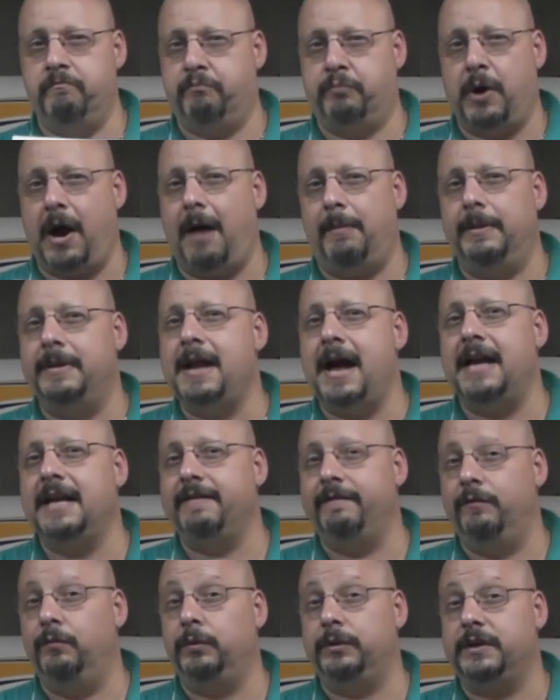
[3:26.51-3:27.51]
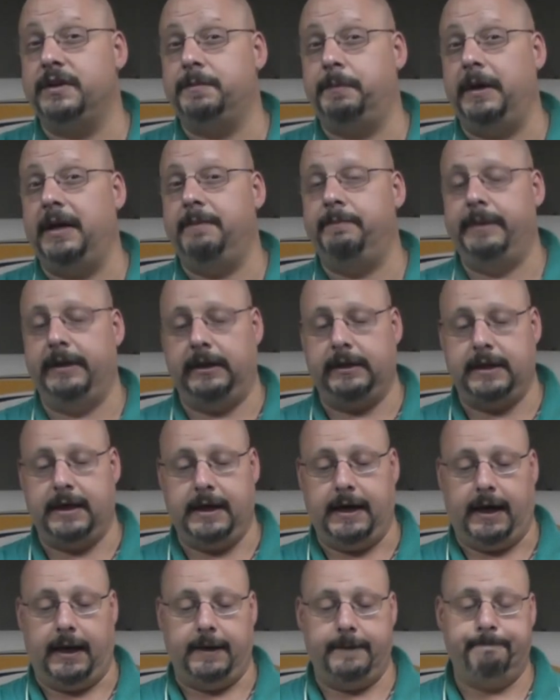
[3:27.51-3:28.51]
Probably not even with the speed build
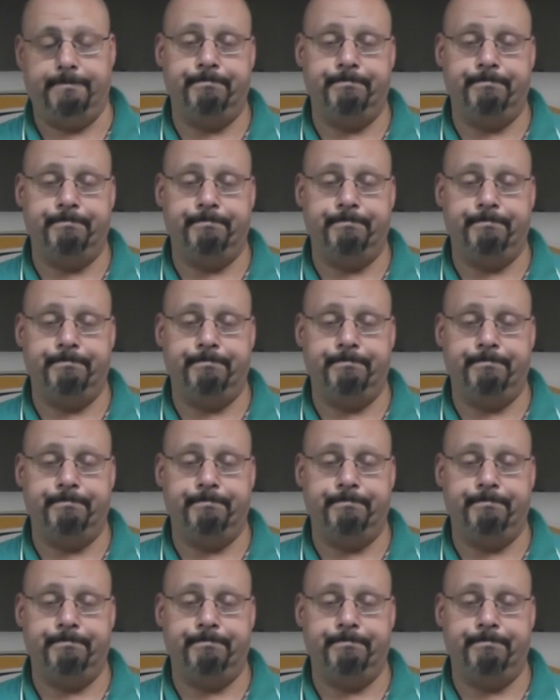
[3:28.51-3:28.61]
kit.